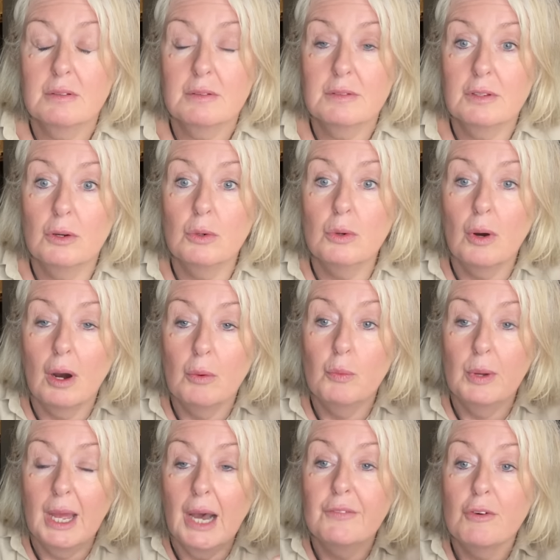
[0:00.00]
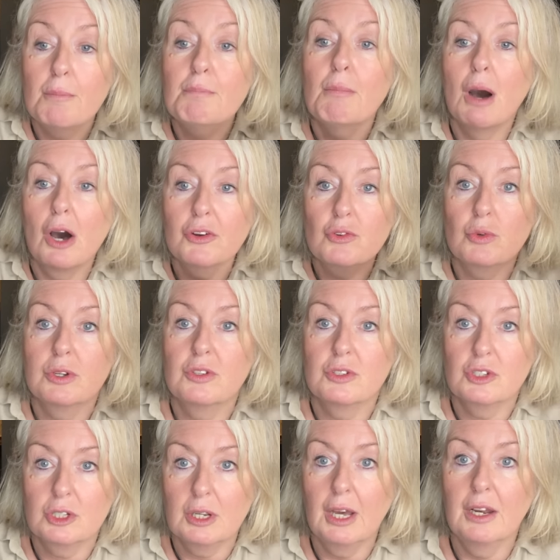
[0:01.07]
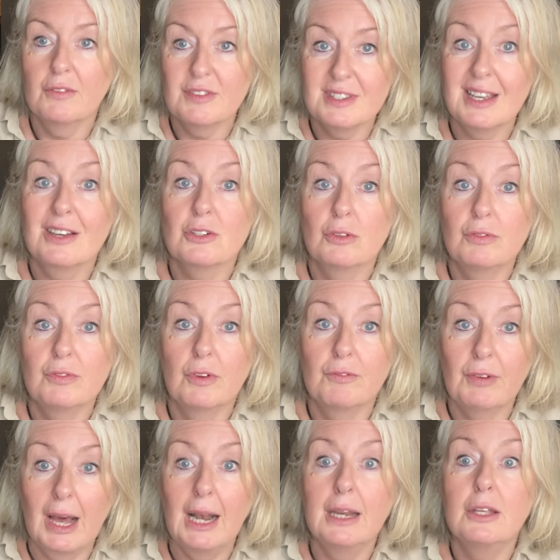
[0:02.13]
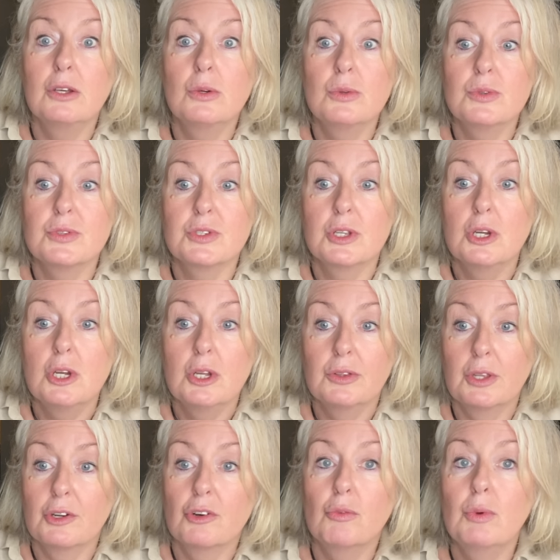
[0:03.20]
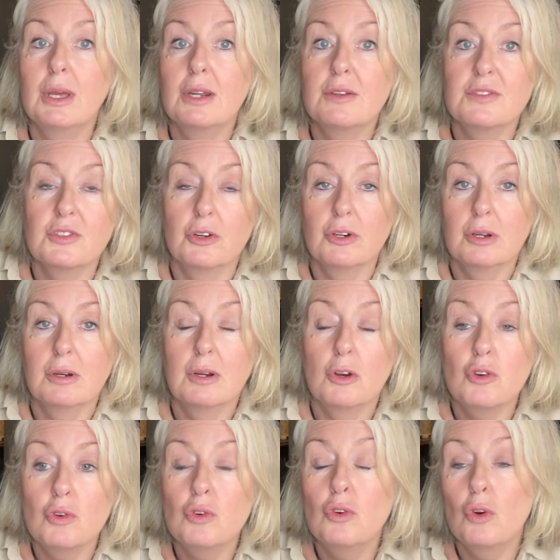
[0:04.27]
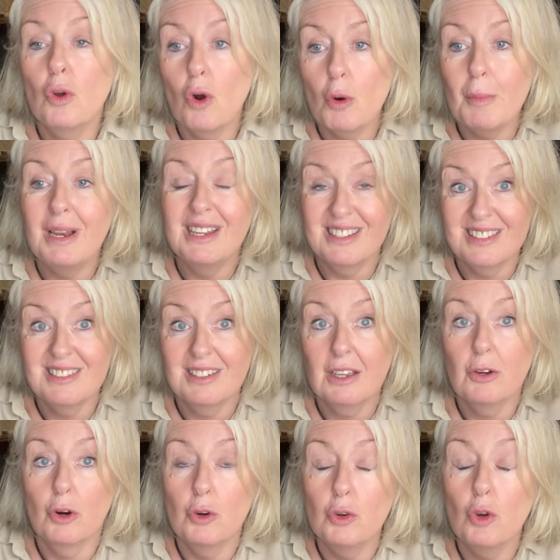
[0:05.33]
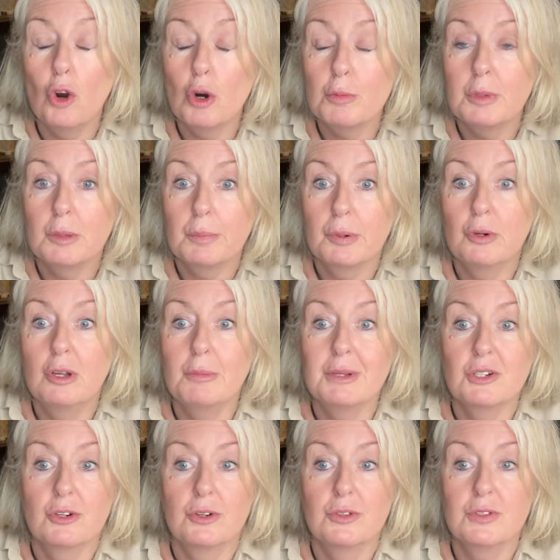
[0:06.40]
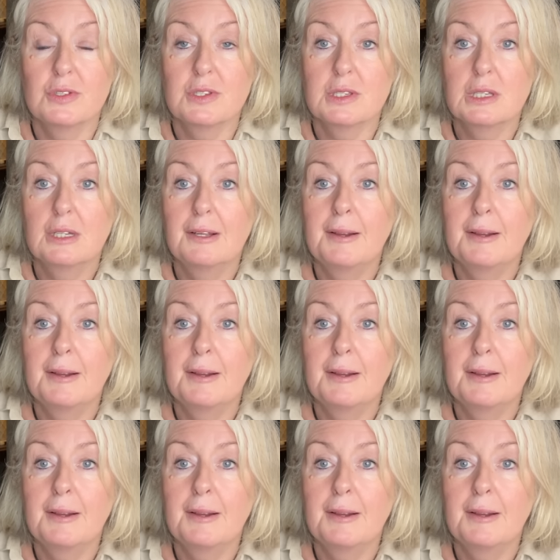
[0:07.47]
So uh, we have a moderate kind of set of values that are in certain normalistic or normal perimeters.